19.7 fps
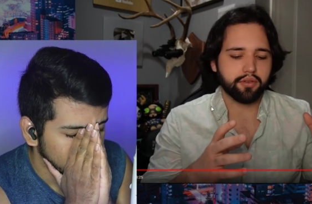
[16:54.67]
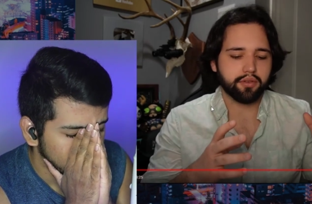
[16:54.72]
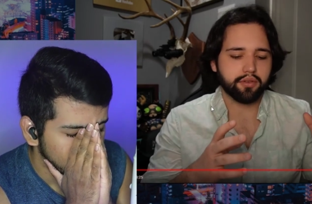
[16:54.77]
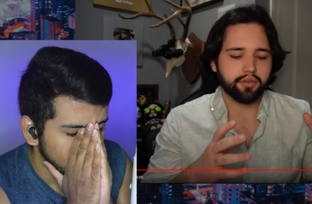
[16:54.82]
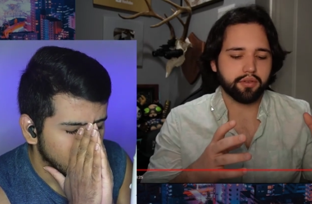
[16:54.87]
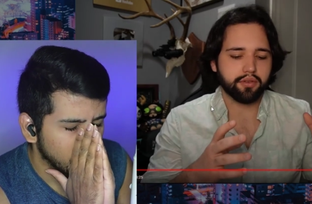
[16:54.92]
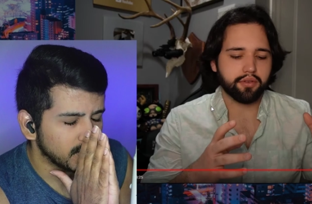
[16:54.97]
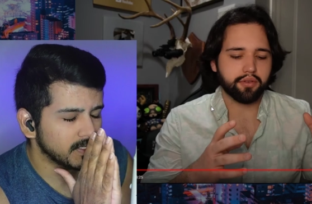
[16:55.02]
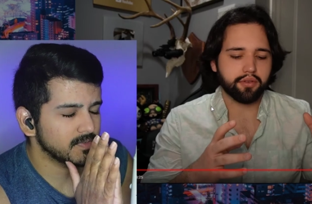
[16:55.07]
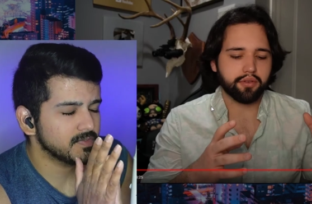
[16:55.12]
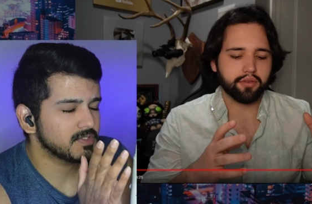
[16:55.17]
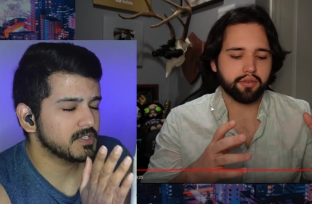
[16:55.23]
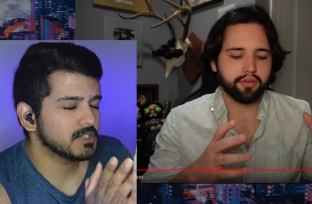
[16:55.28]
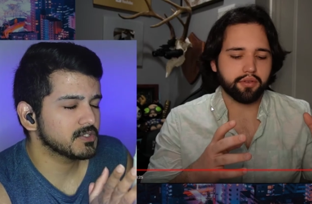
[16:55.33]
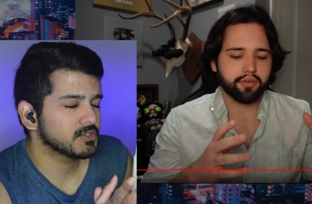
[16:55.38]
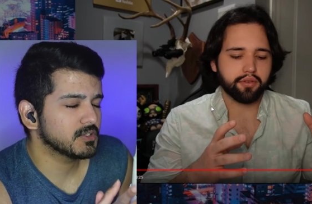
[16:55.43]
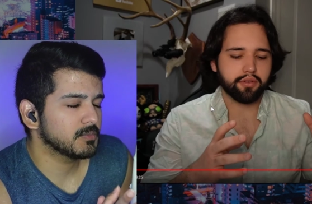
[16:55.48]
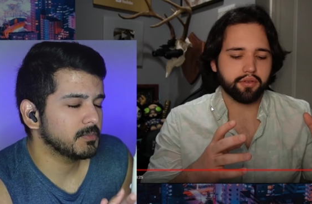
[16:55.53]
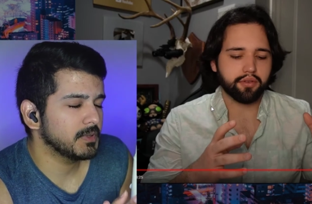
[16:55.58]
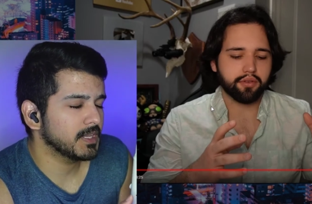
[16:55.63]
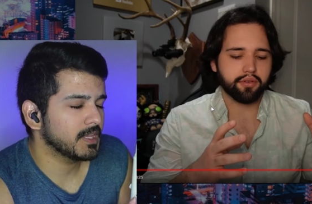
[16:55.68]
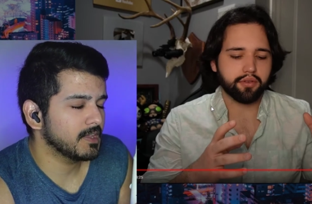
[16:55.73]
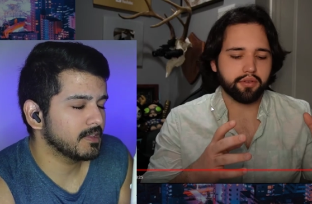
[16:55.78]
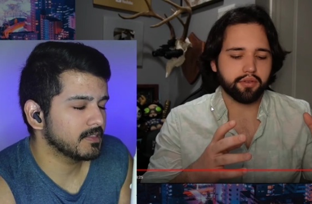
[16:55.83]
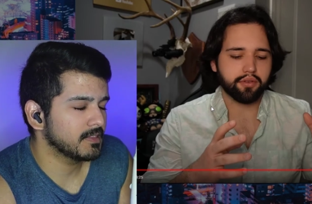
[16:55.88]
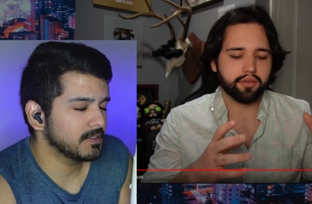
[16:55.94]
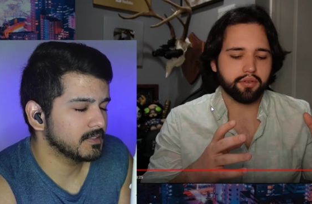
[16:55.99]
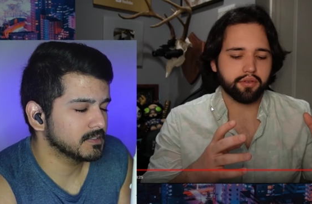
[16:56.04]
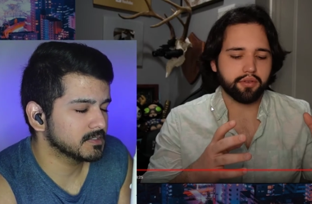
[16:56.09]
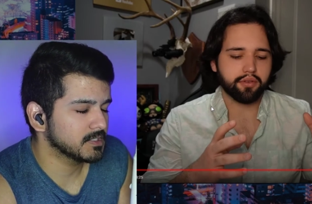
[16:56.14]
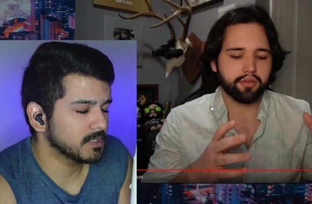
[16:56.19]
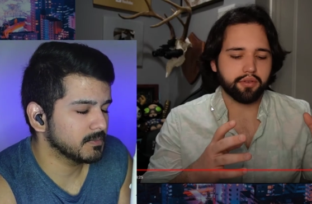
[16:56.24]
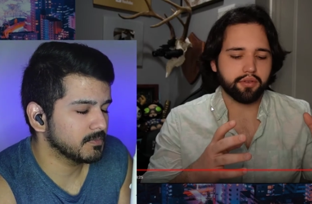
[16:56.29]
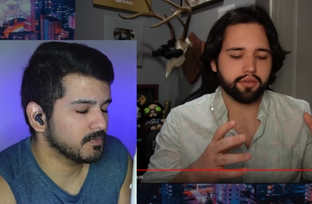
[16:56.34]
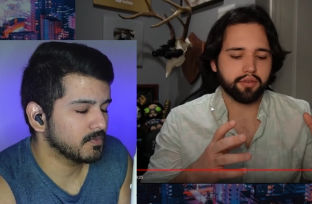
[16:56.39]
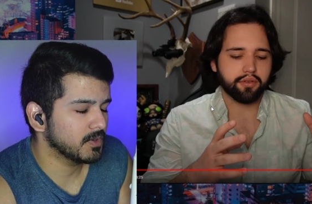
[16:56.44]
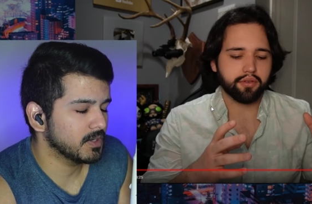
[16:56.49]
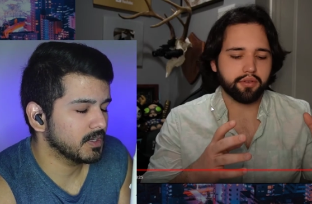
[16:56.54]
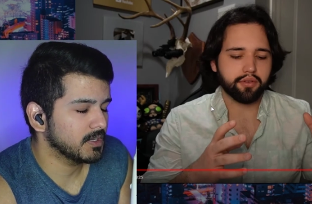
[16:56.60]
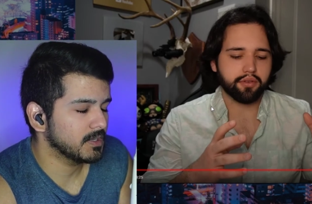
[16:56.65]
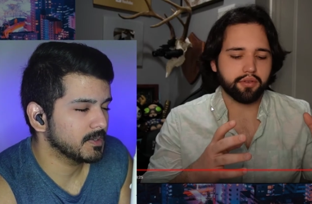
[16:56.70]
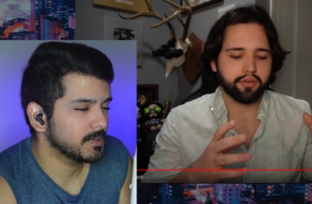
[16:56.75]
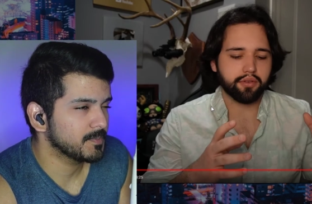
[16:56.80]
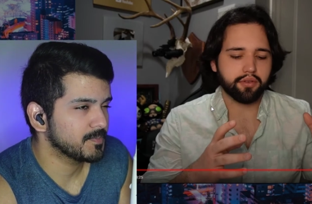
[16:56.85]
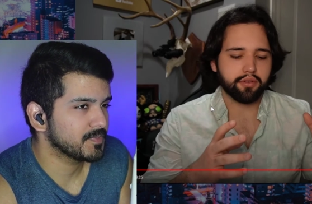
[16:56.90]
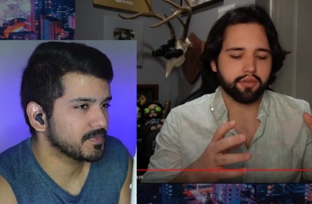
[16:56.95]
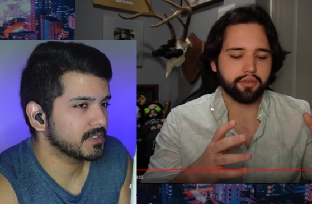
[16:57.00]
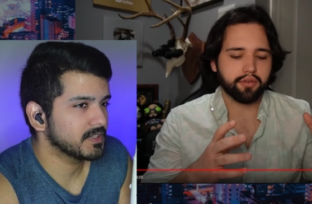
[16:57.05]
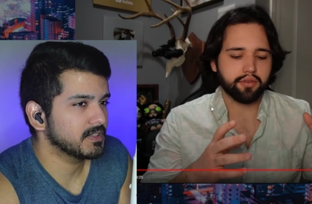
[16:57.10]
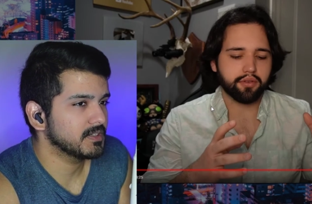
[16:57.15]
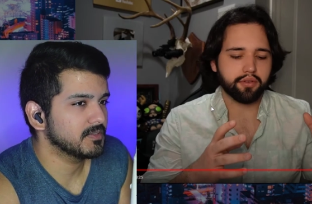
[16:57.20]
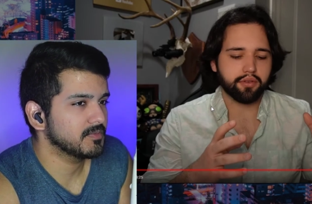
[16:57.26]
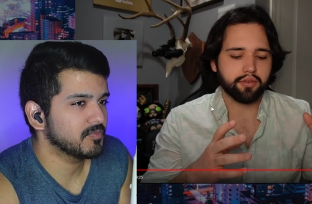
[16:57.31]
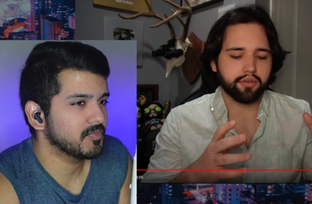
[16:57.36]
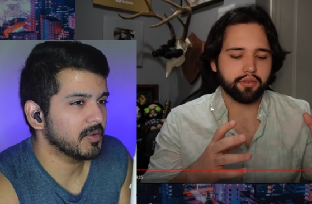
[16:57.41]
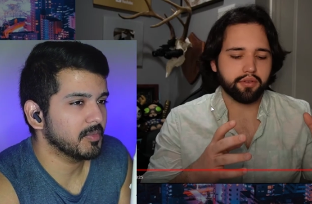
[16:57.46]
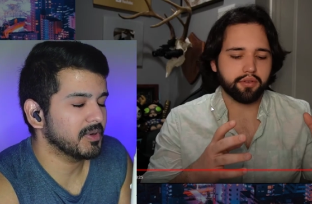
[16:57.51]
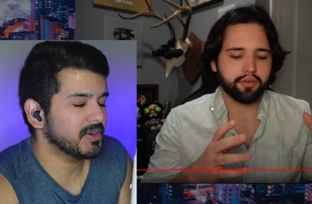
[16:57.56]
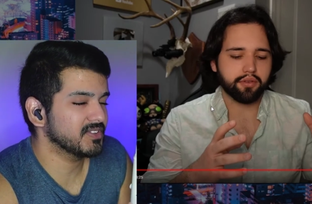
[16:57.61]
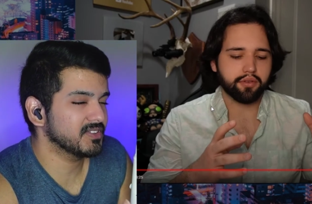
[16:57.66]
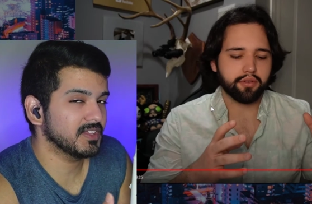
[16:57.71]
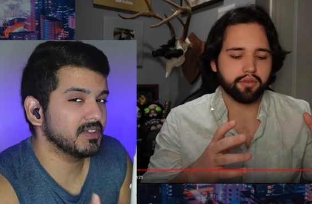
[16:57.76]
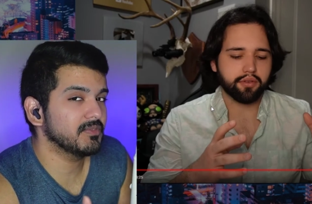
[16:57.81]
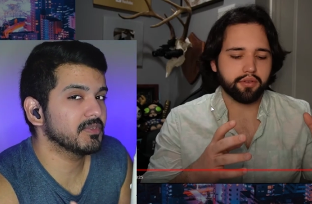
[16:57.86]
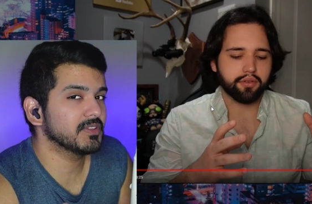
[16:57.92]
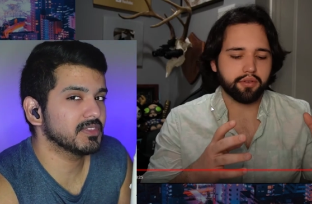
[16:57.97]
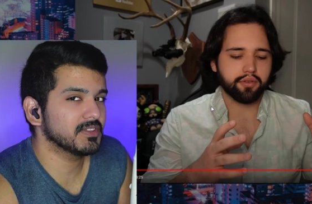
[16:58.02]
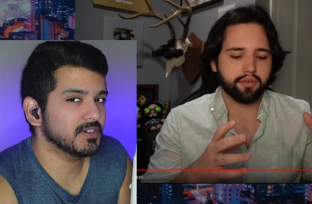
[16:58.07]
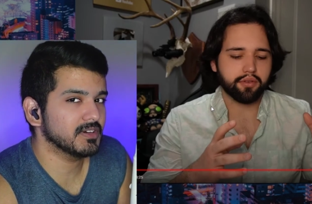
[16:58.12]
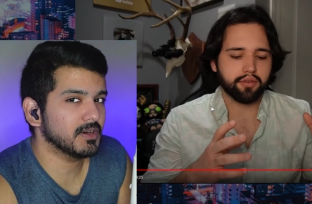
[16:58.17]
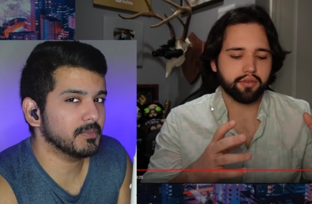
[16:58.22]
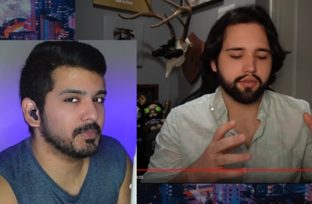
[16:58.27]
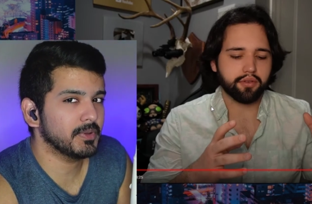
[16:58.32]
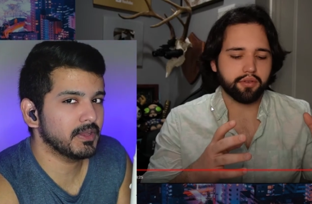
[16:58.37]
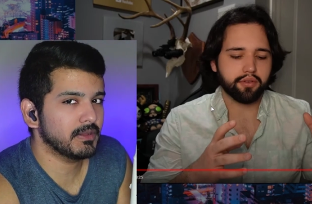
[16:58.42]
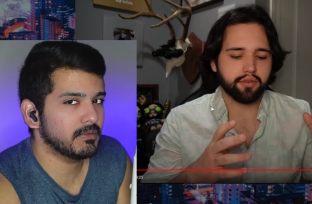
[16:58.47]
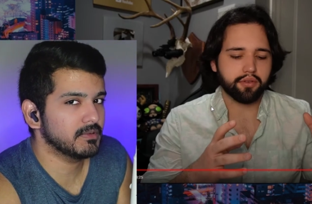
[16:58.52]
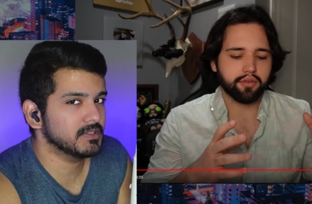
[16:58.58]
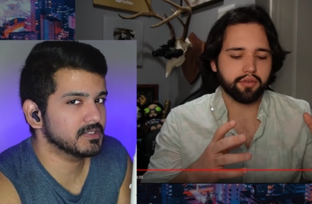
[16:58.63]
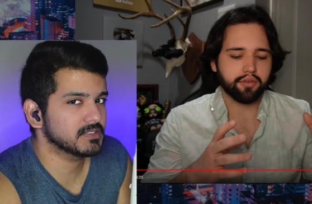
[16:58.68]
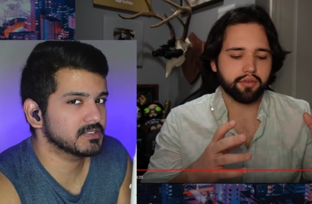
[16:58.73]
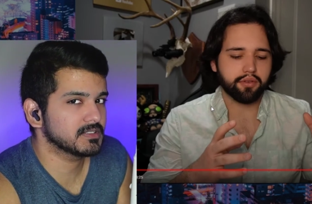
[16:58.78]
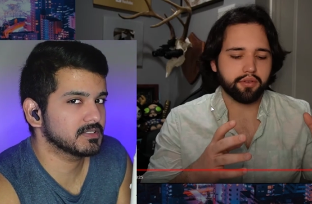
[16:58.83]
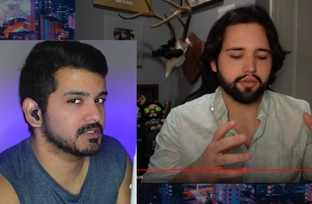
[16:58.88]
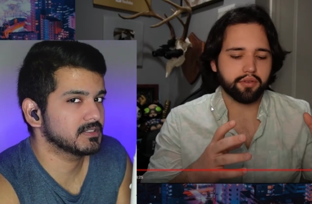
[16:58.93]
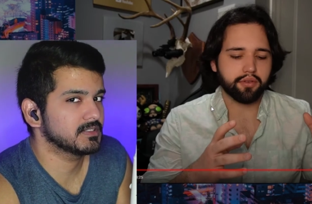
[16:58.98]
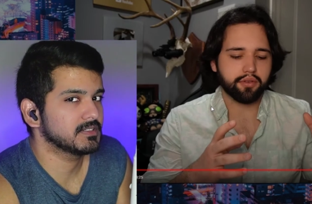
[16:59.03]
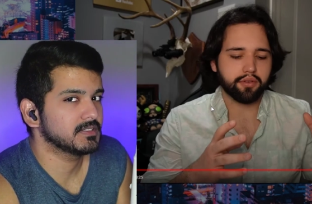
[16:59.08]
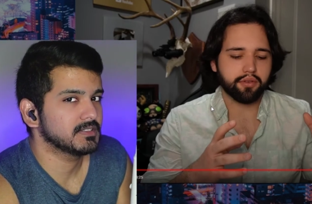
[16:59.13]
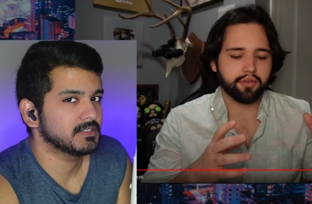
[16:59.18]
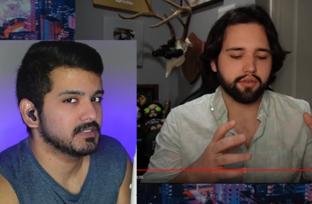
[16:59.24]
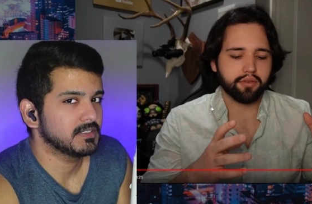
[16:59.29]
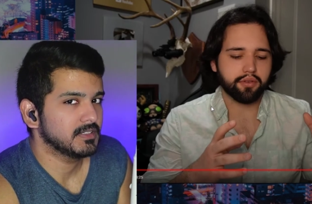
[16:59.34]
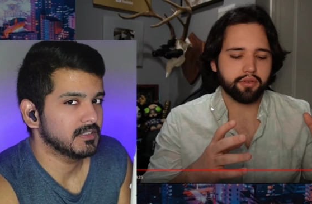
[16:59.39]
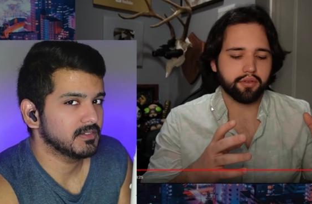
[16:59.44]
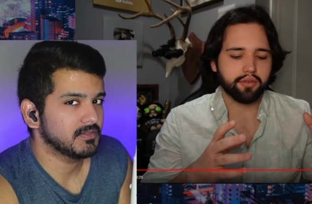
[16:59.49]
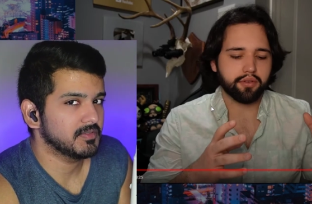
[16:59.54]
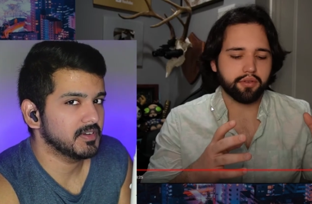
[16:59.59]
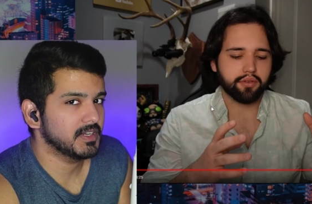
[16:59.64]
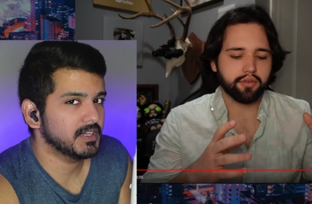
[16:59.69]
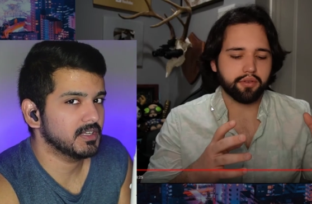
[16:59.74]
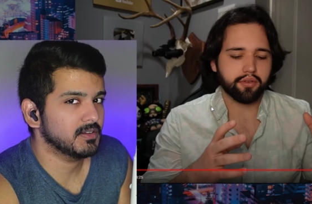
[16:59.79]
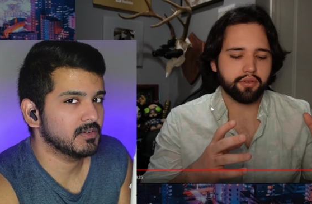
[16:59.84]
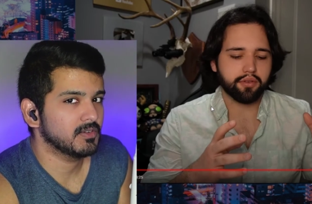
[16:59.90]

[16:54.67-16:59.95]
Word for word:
Speaker 1: What if she's not making things up uh, about the, even the appearance, right?